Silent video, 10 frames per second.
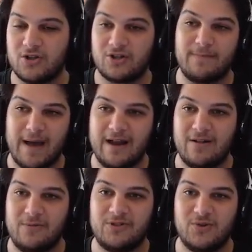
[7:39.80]
All-Star
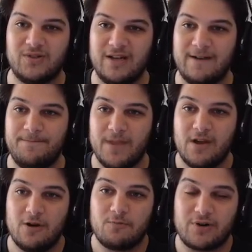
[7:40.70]
Battle, I was using him.
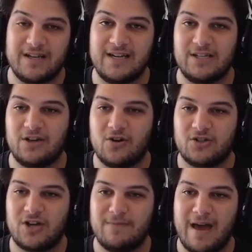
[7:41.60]
Pretty decent in
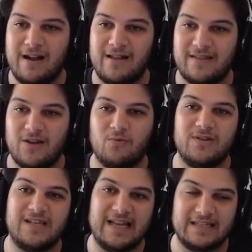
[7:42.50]
All-Star Battle. I think
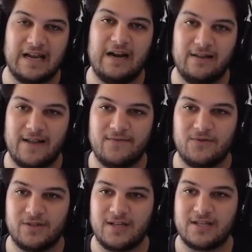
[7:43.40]
once he gets higher
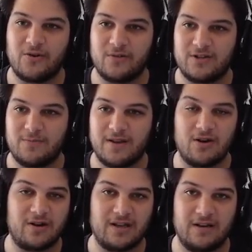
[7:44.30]
levels, he's going to be
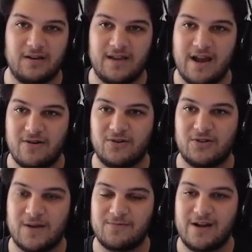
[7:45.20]
cooking
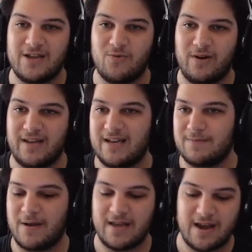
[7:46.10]
characters up, right? You want to hit
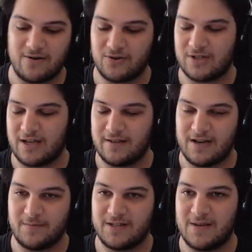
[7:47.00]
as many characters on the
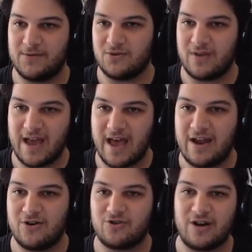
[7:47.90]
enemy team as you
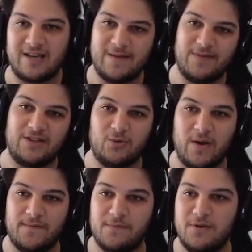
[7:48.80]
can. You're trying to keep things
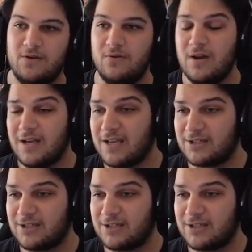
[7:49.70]
away from you.